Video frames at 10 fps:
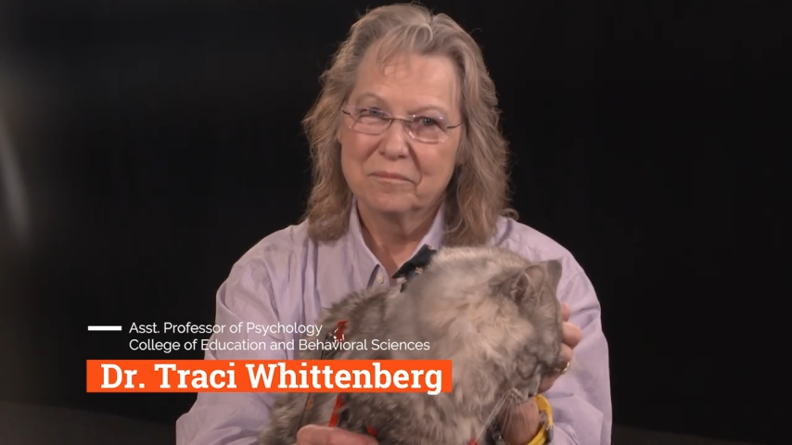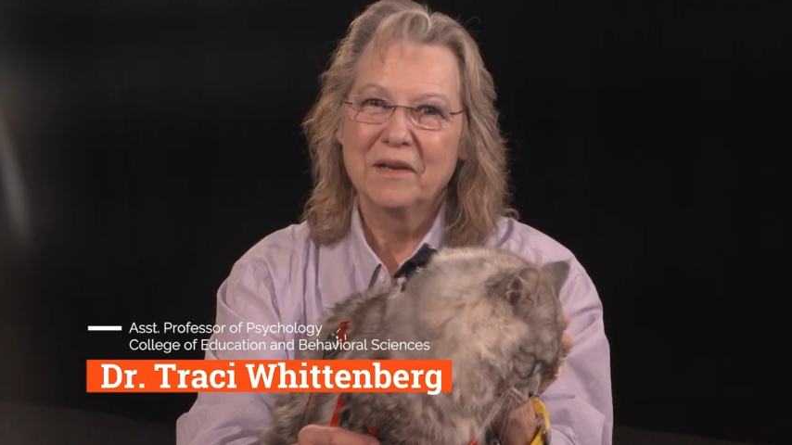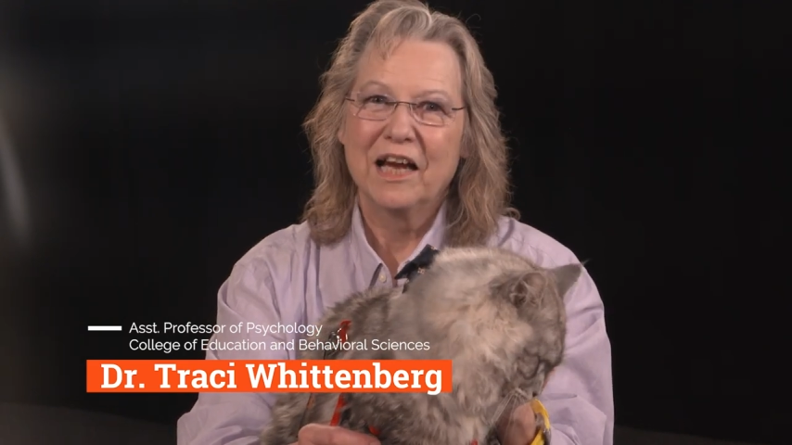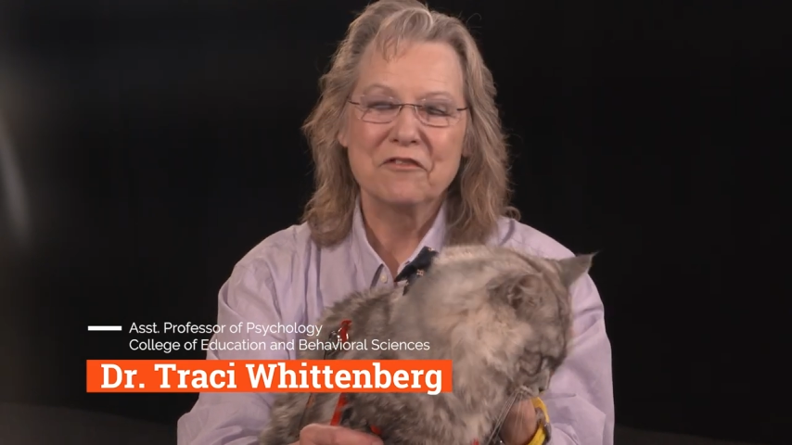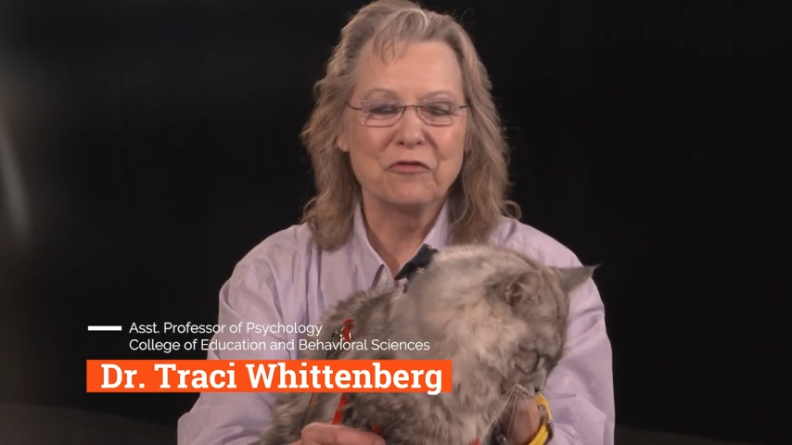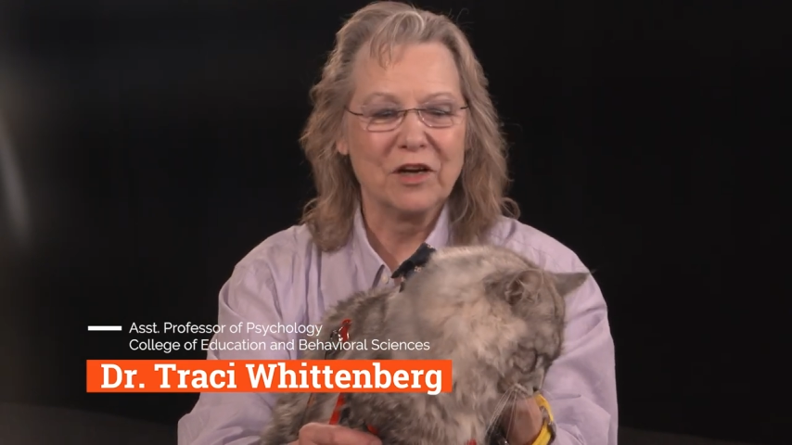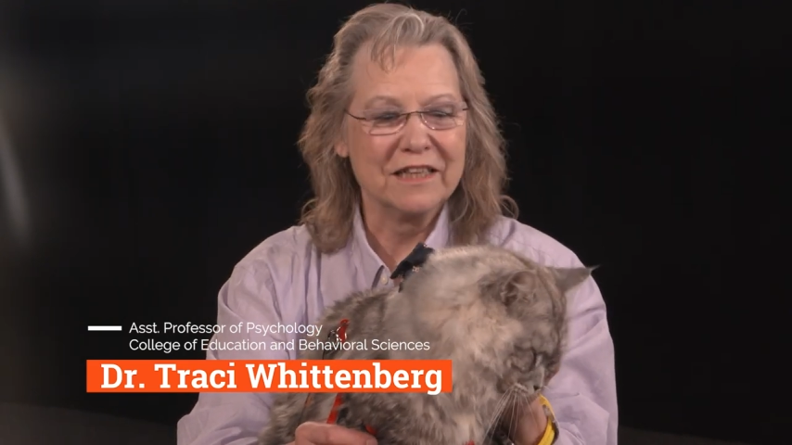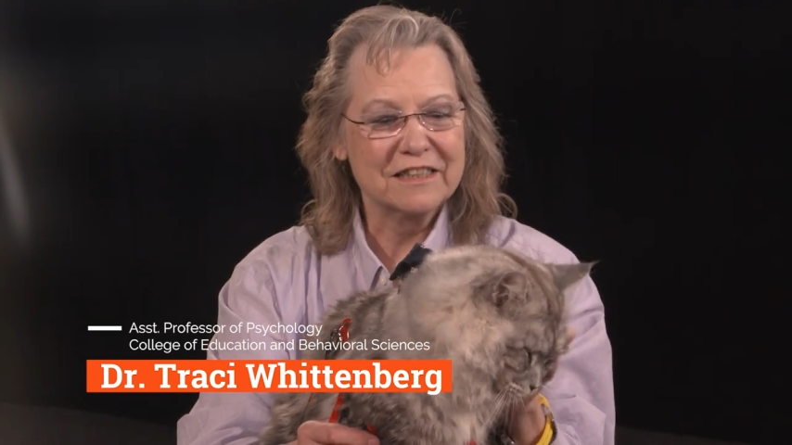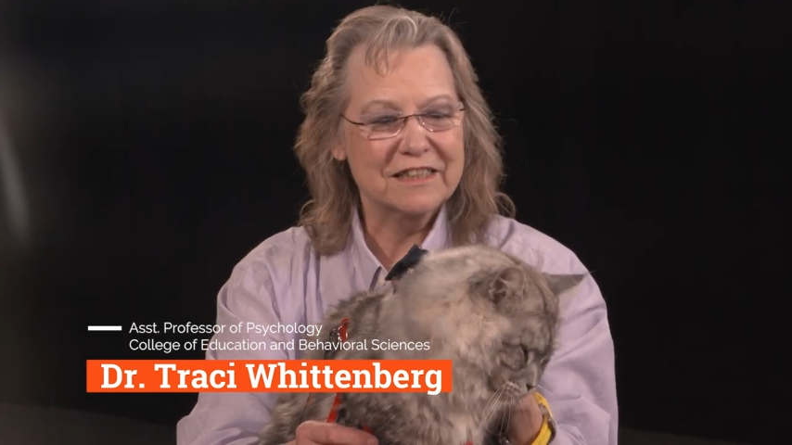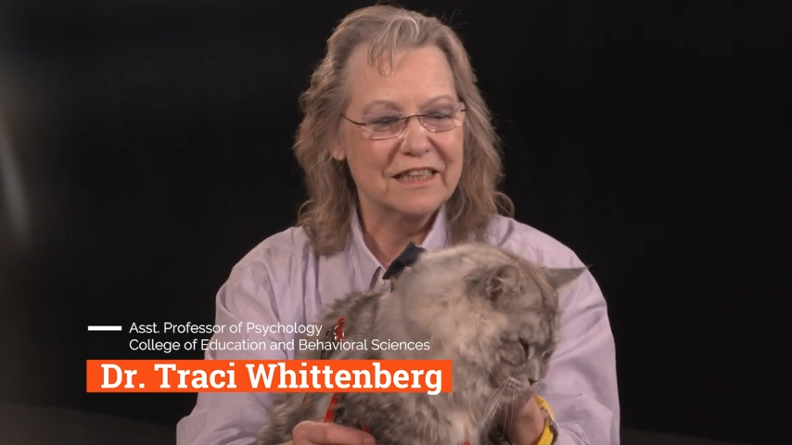Hi,
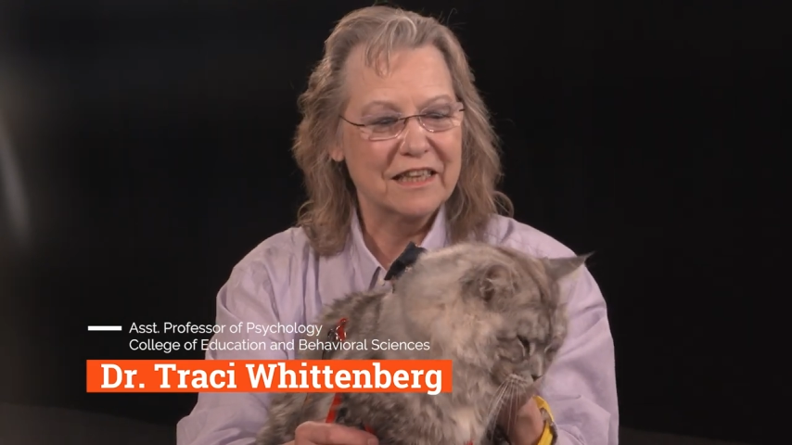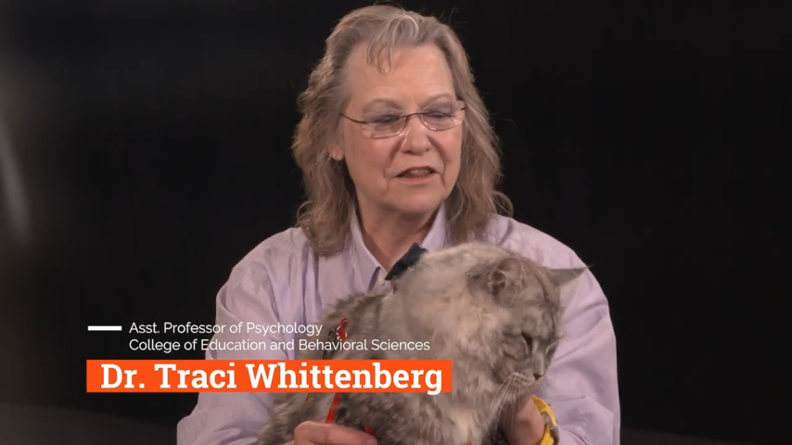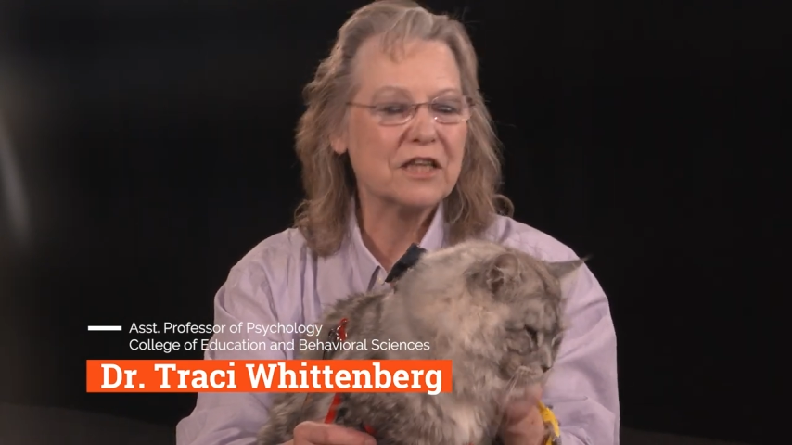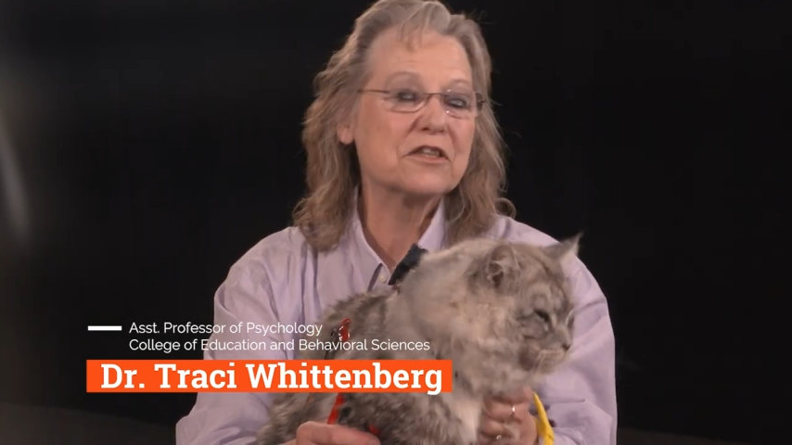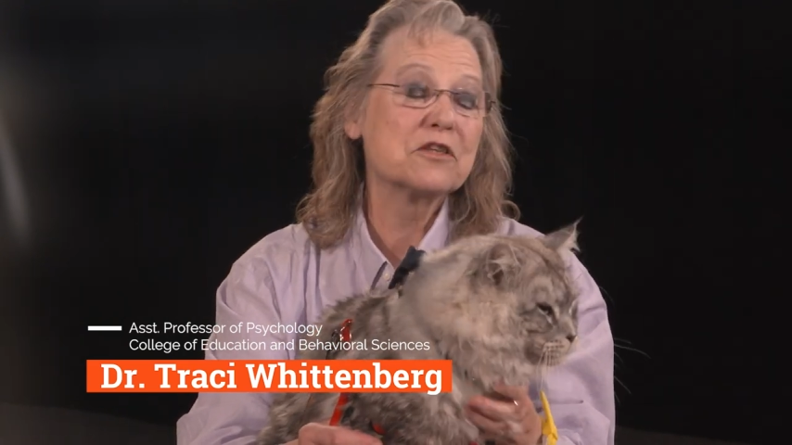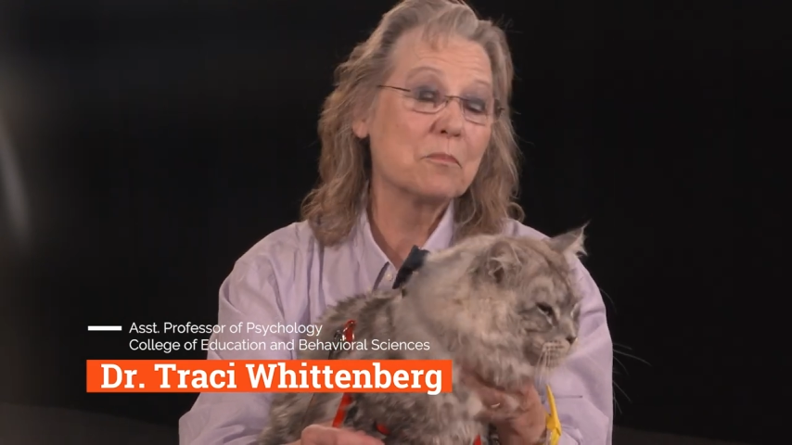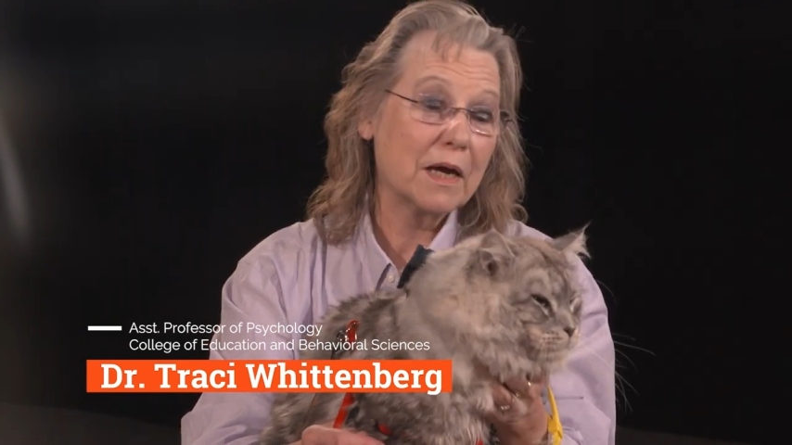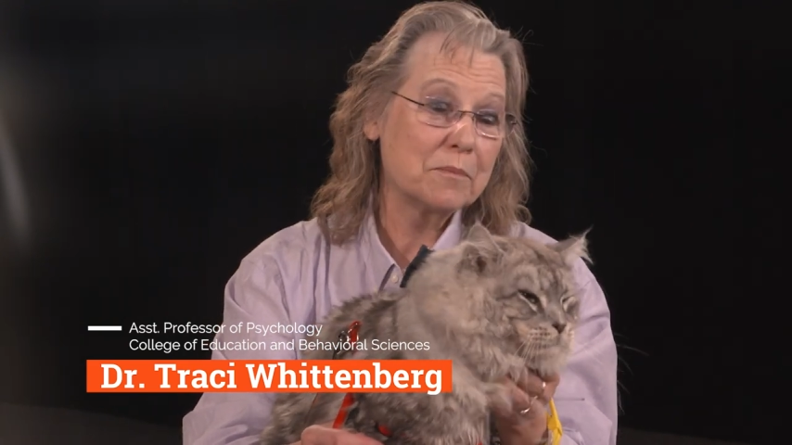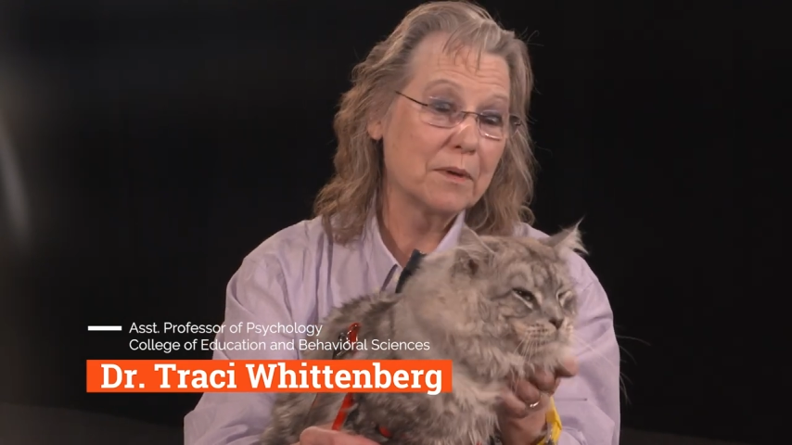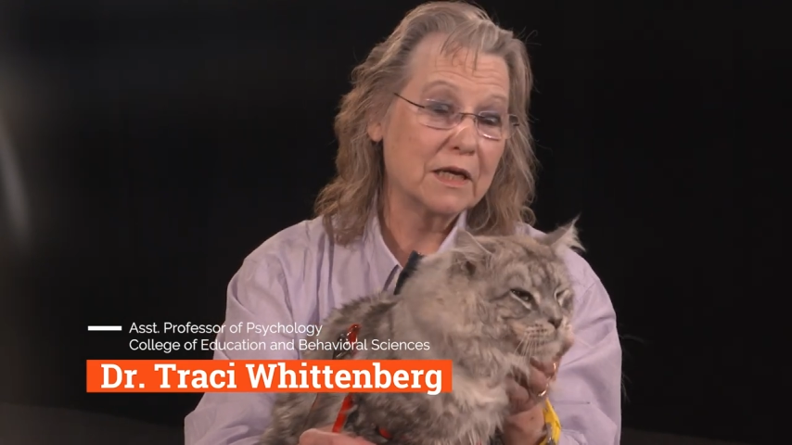friends, and this is
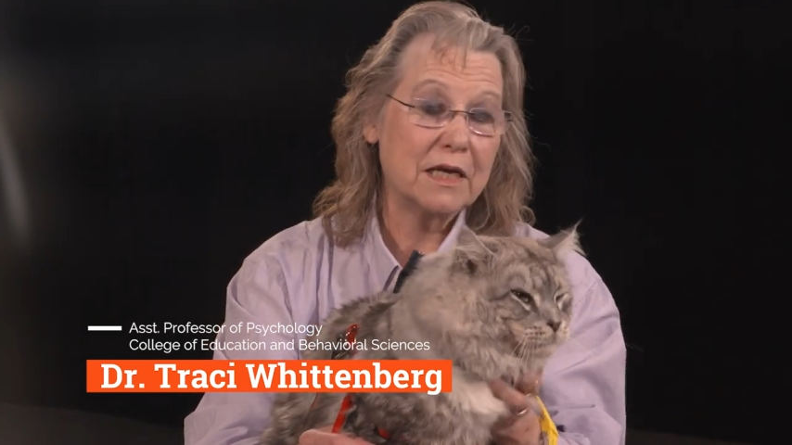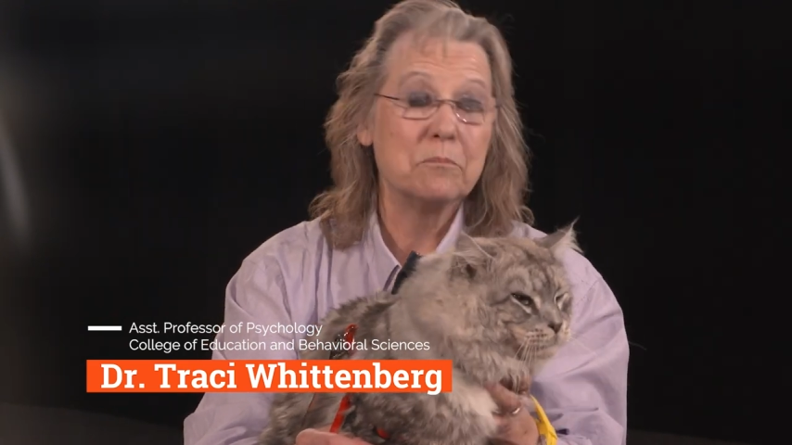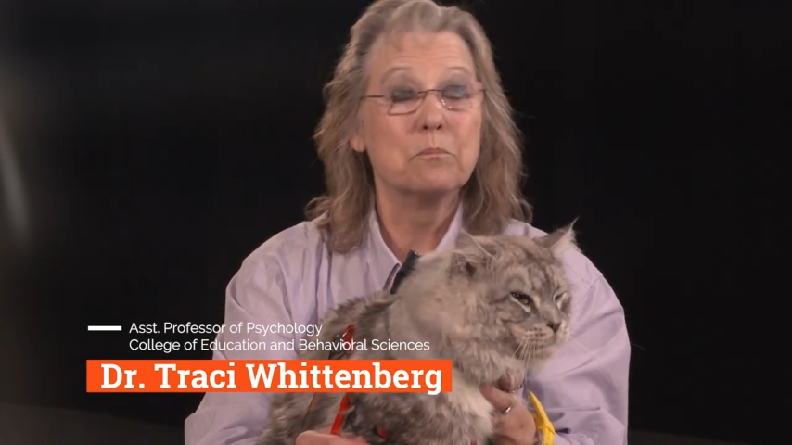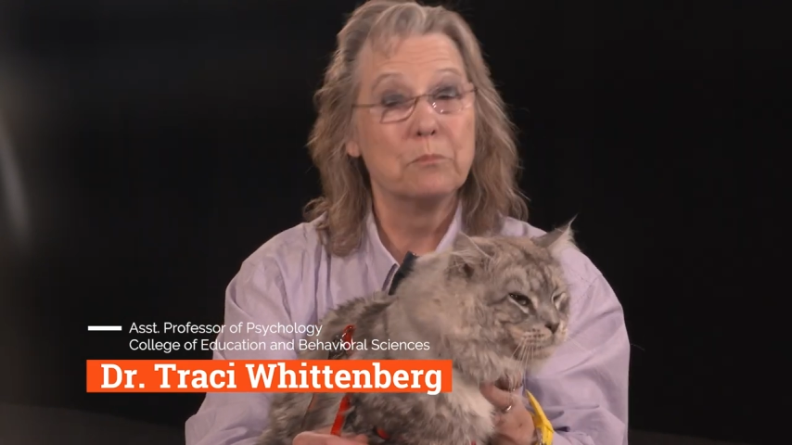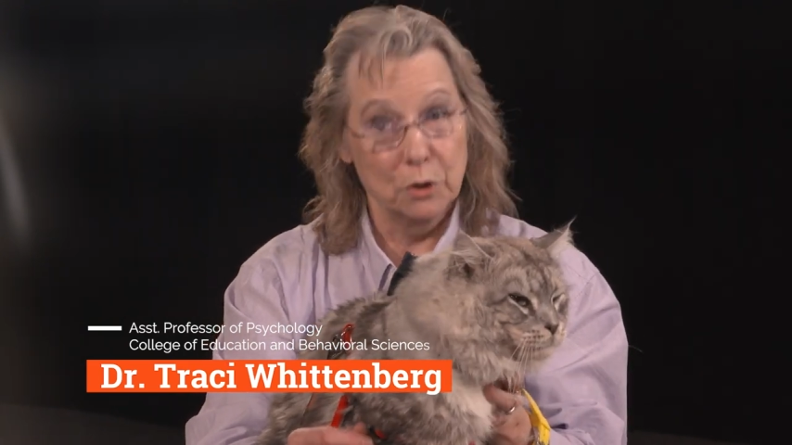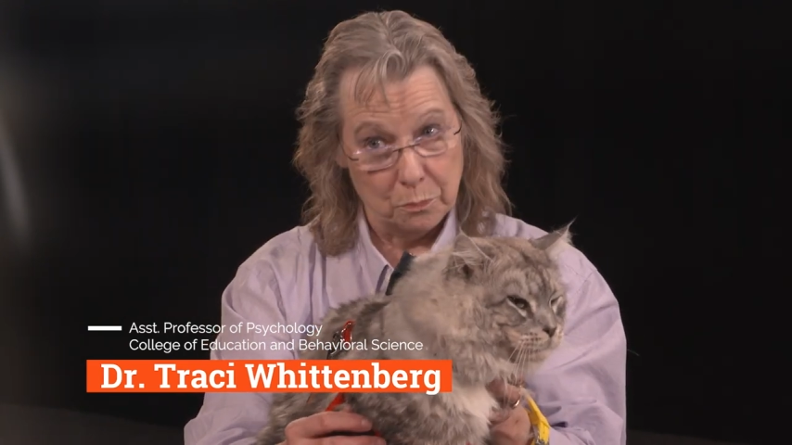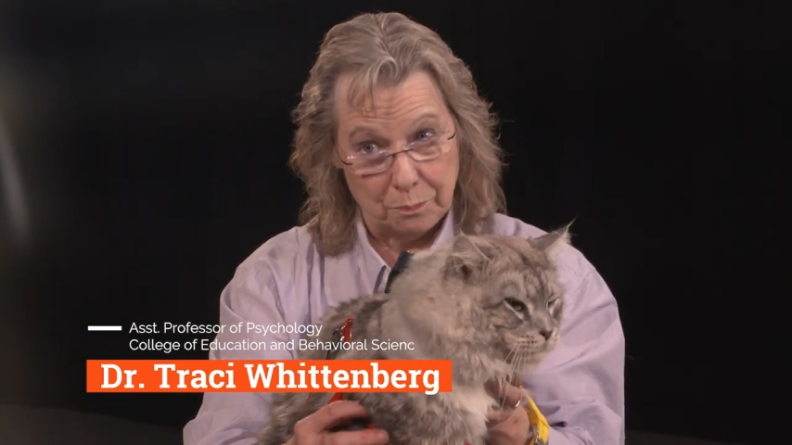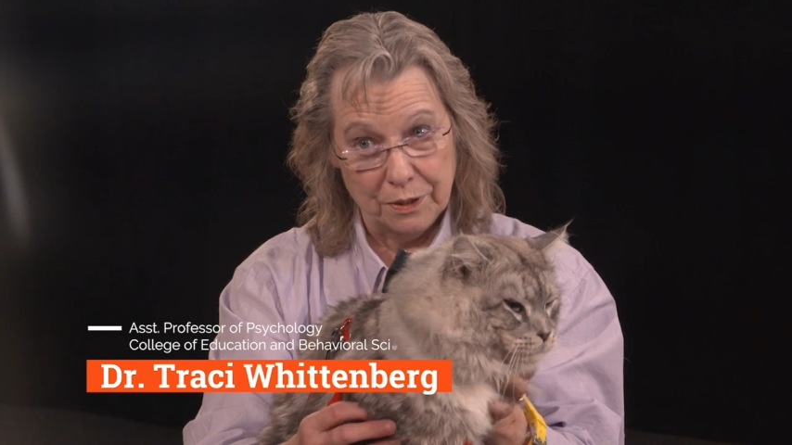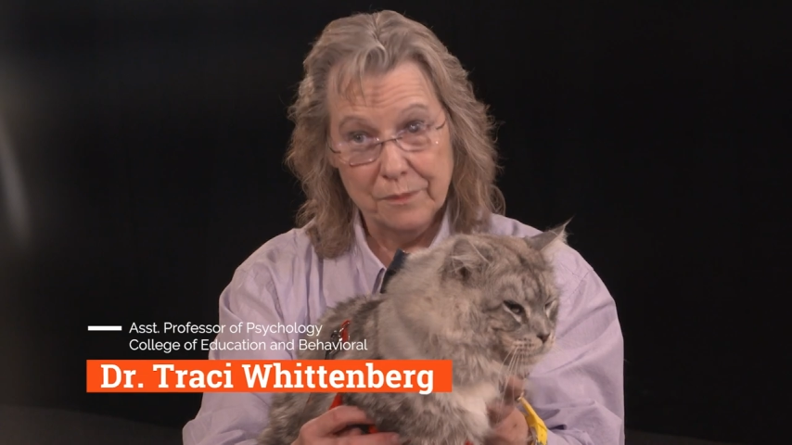my buddy, Boop.